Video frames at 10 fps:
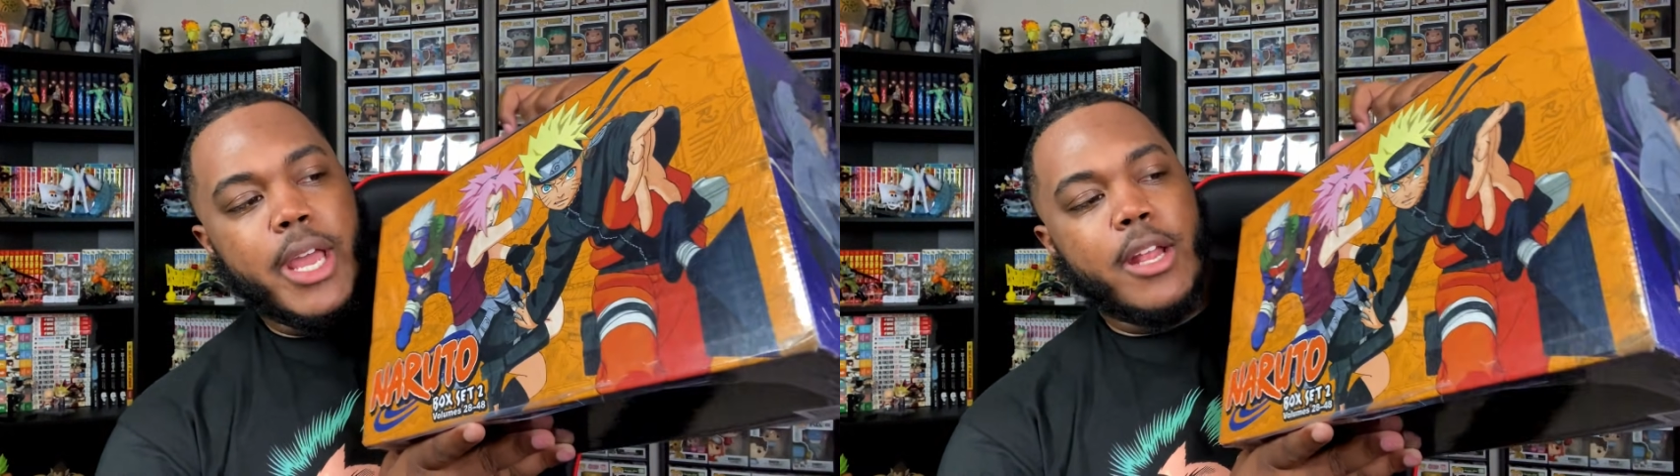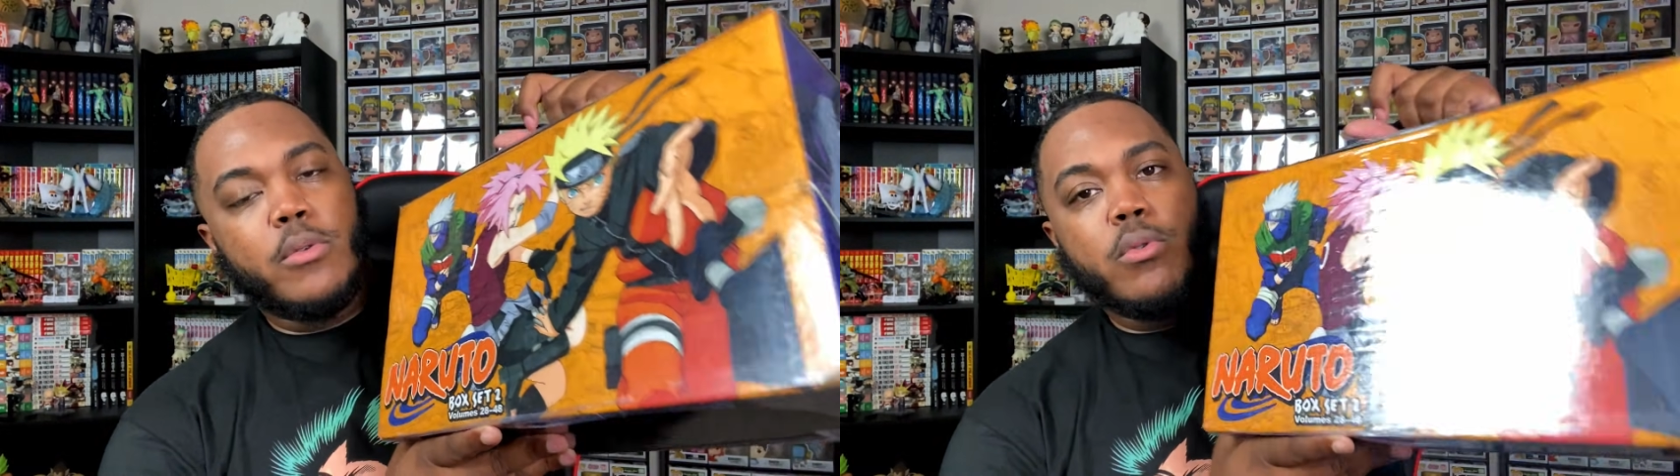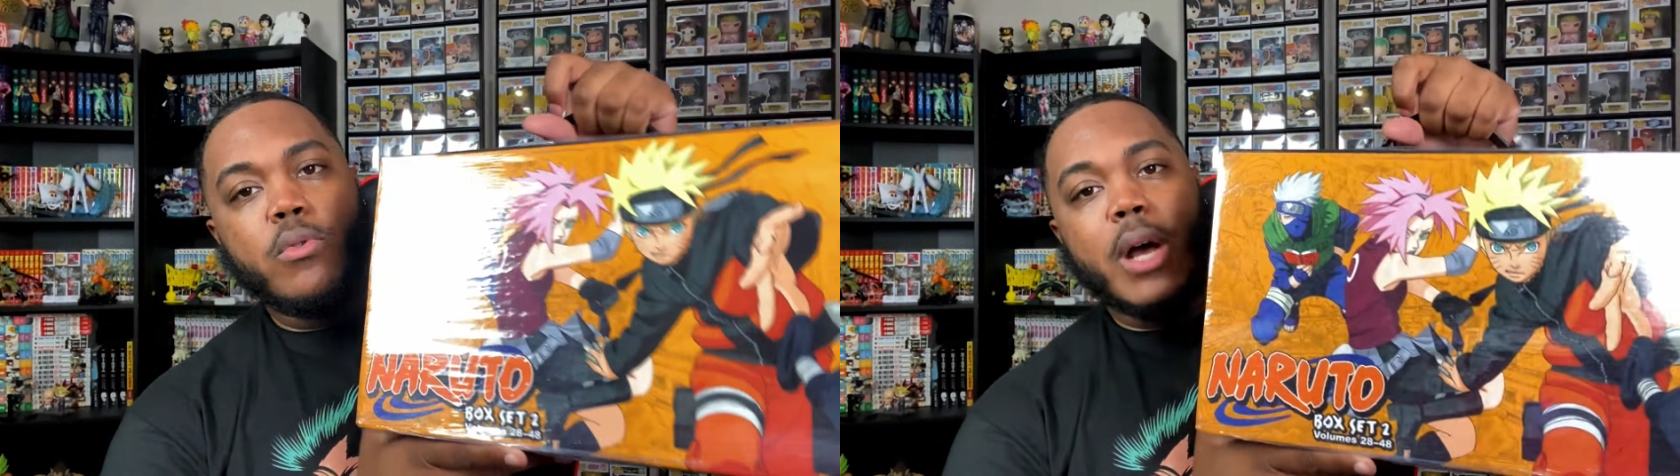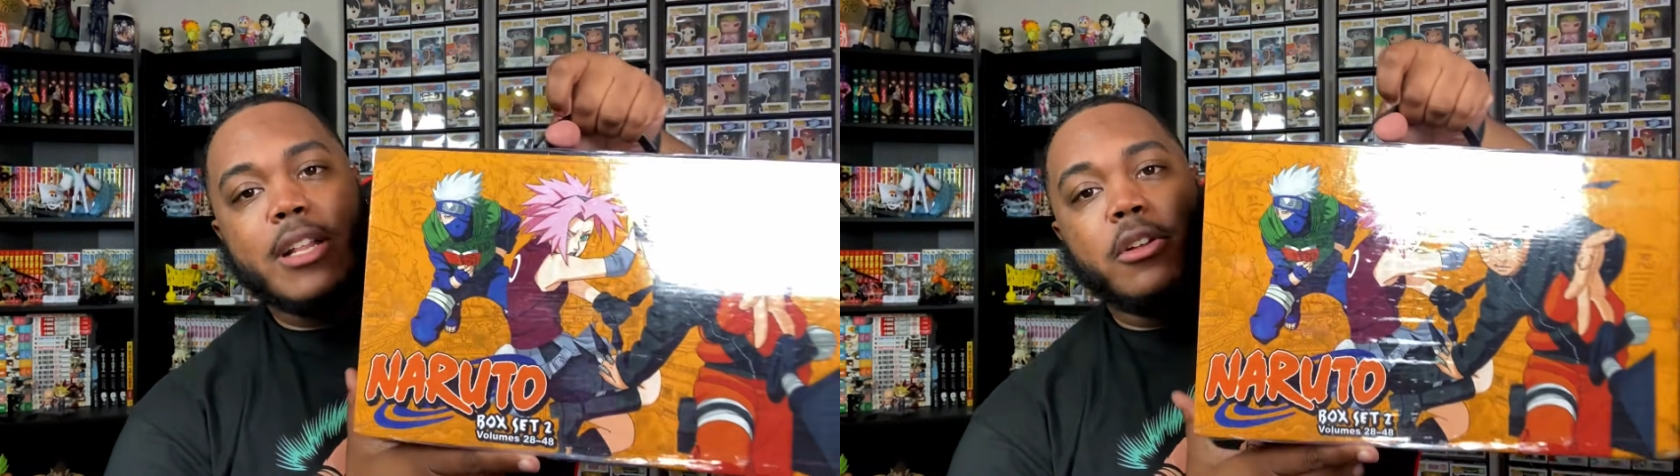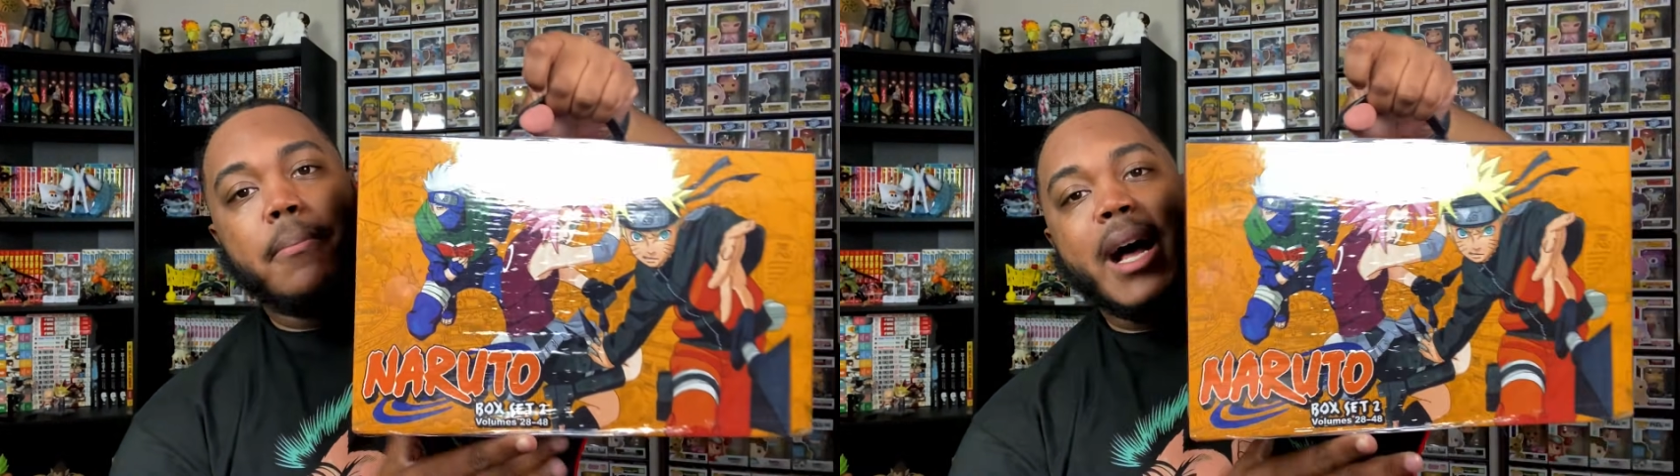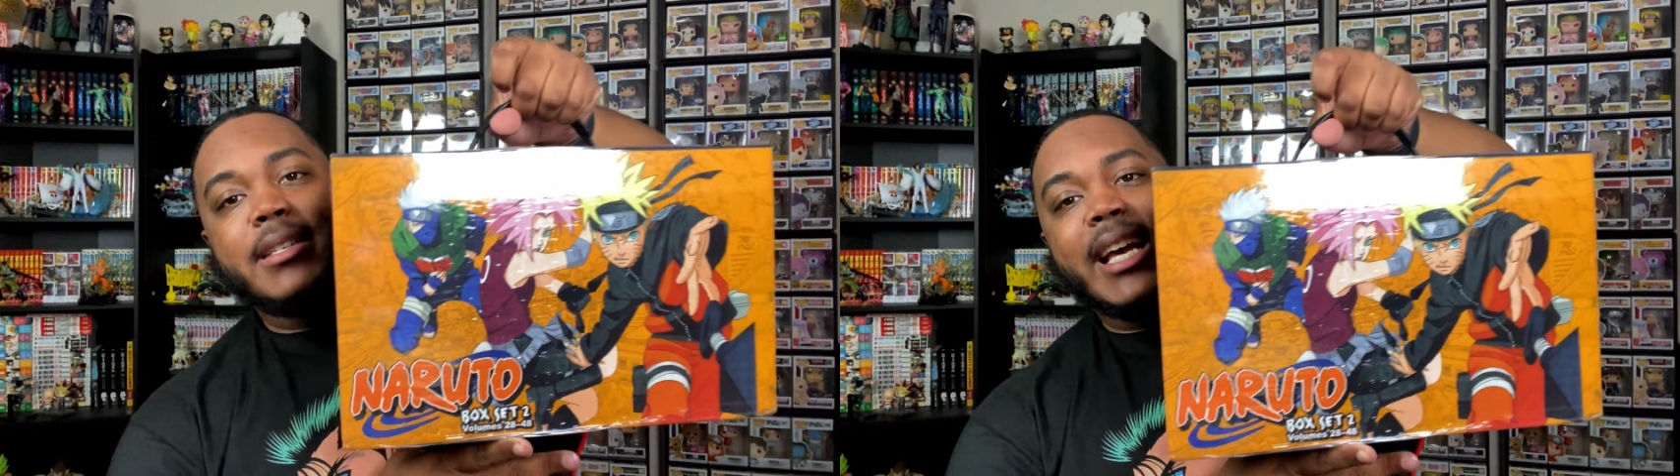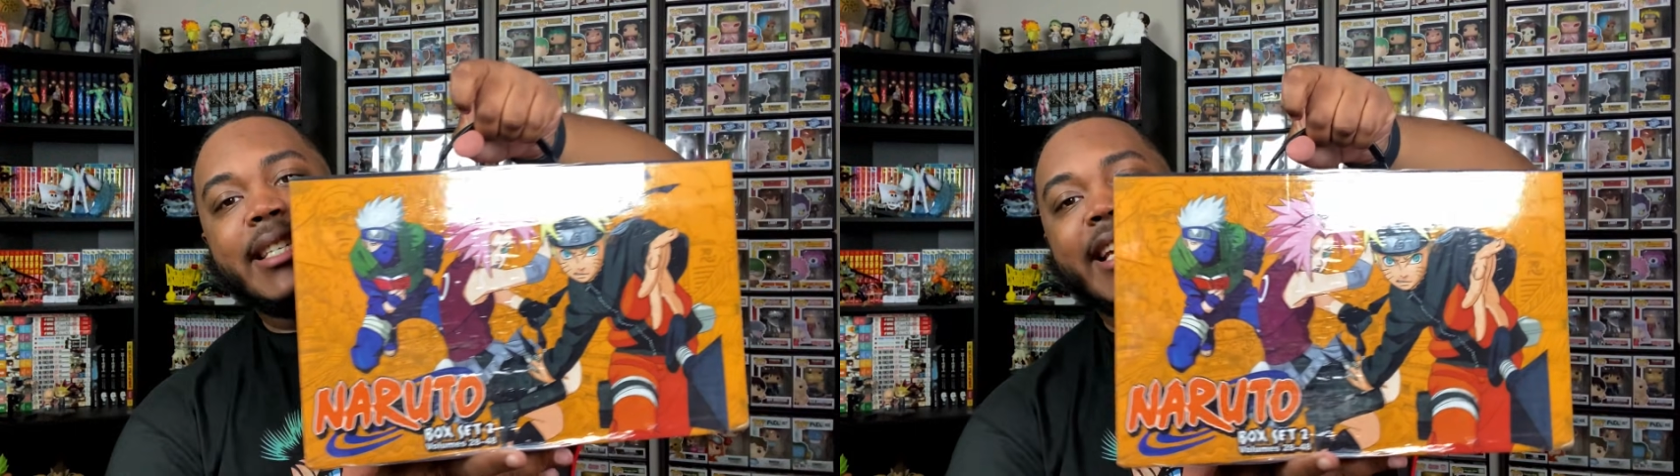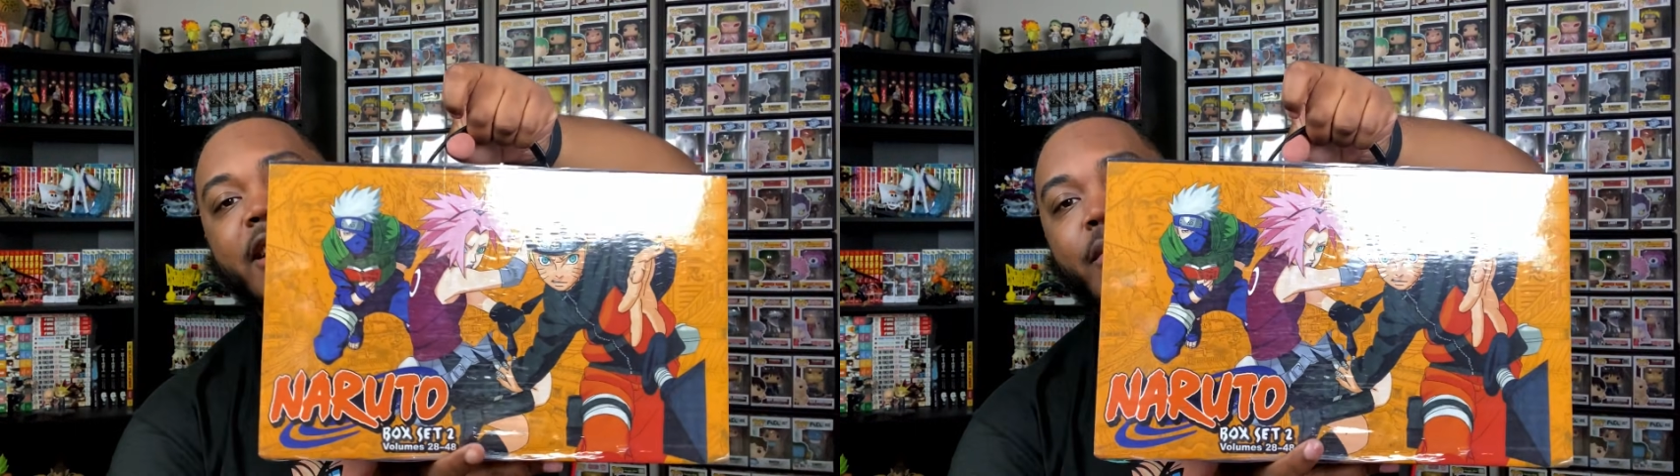and whoo, I know the box light
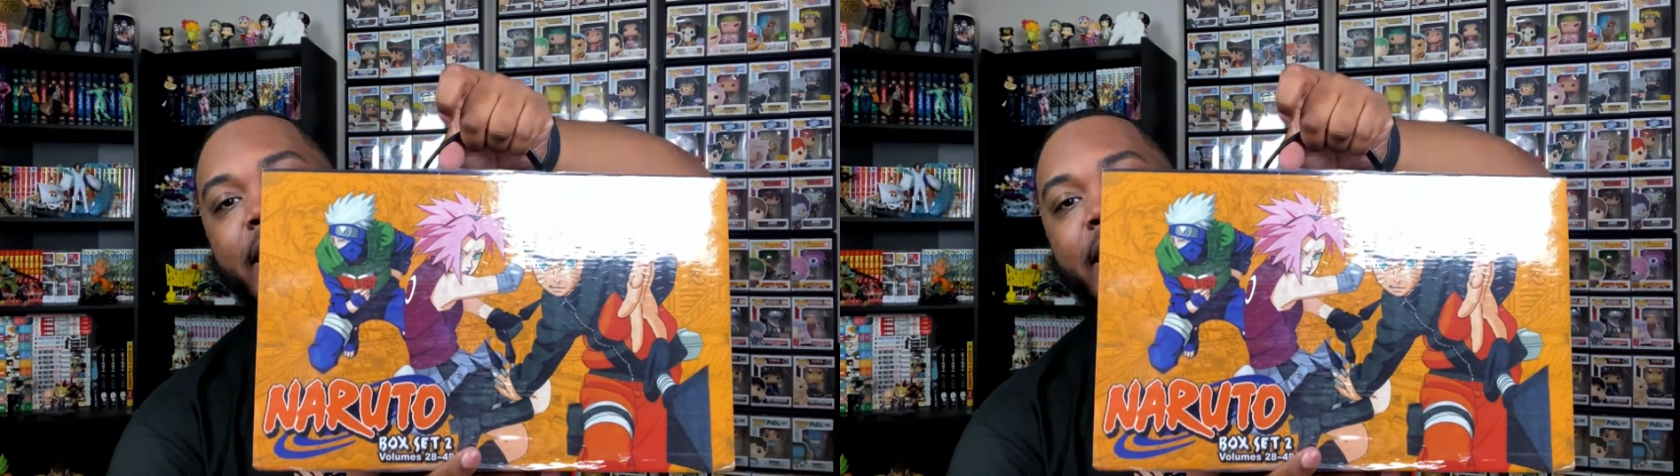is hitting it